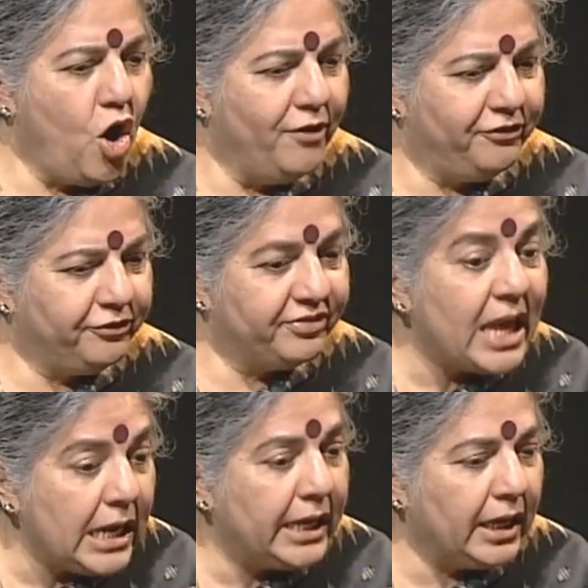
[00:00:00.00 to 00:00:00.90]
of
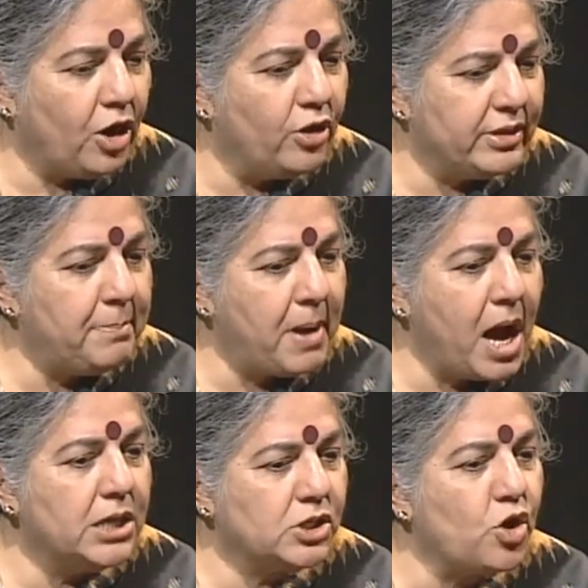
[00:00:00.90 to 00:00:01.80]
thinking on the
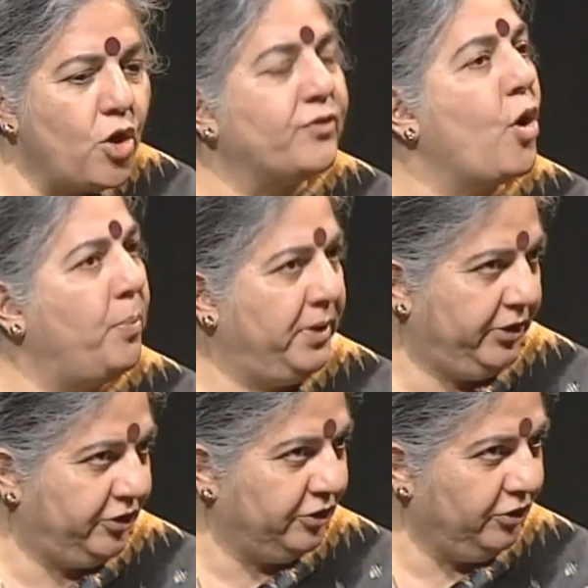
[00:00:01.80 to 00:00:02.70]
part of
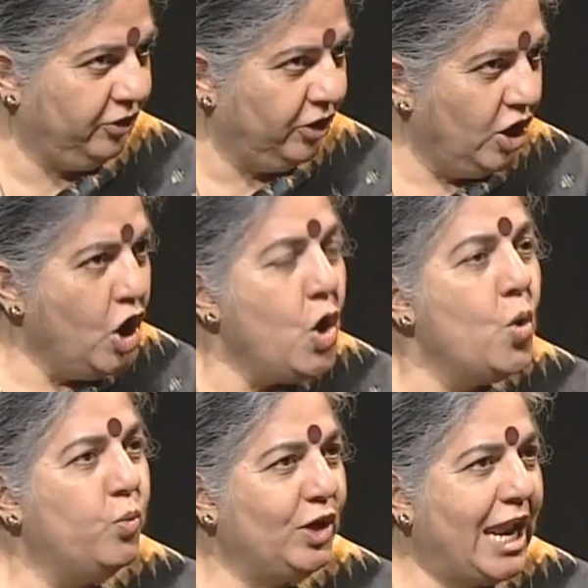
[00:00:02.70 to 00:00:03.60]
corporations
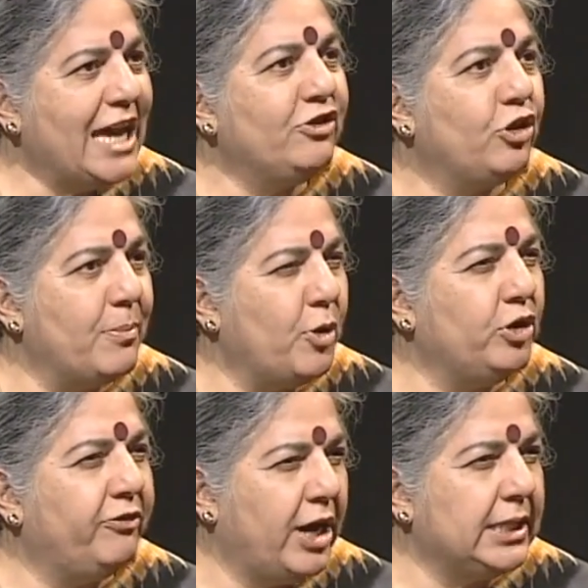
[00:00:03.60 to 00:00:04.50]
who would like to
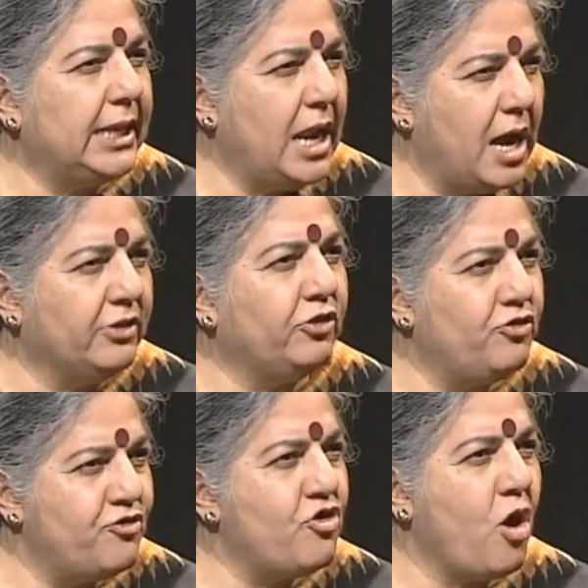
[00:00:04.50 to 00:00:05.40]
commodify the last
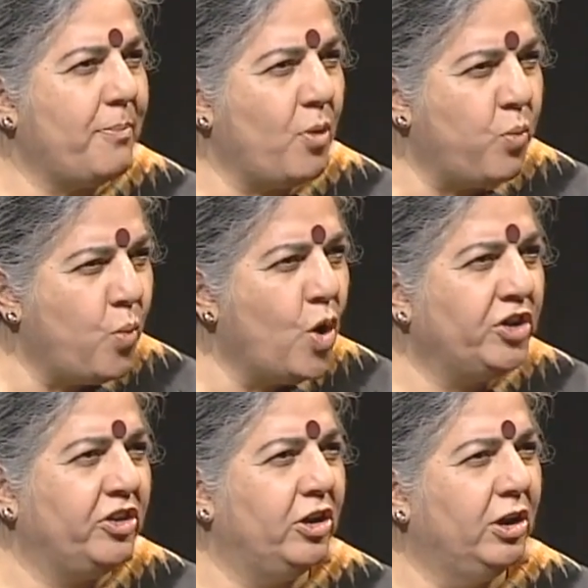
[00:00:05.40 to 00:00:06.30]
drop of
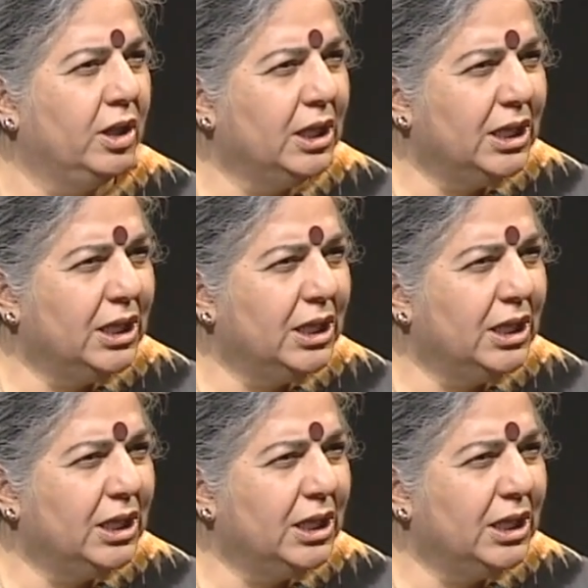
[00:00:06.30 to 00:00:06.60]
water,